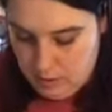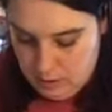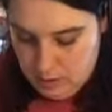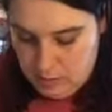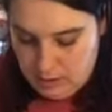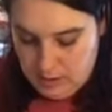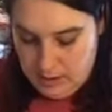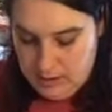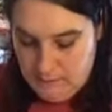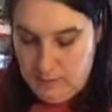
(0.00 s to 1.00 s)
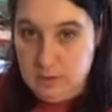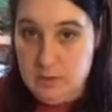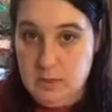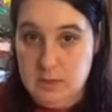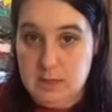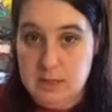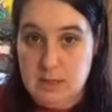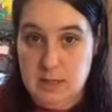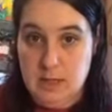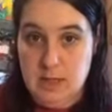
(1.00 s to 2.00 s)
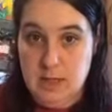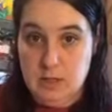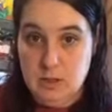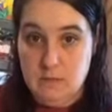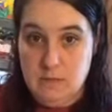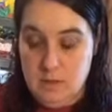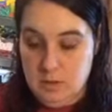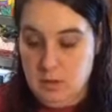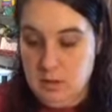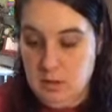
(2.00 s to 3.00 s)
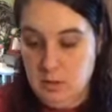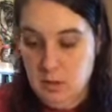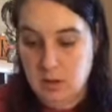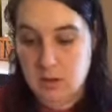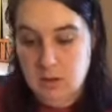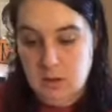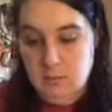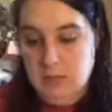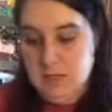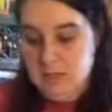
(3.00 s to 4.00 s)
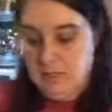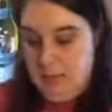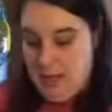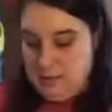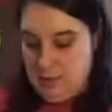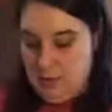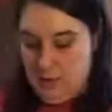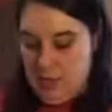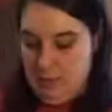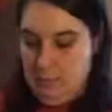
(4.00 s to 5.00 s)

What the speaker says: You can kind of feel, so this is the edge of the, because the mat's all the way up.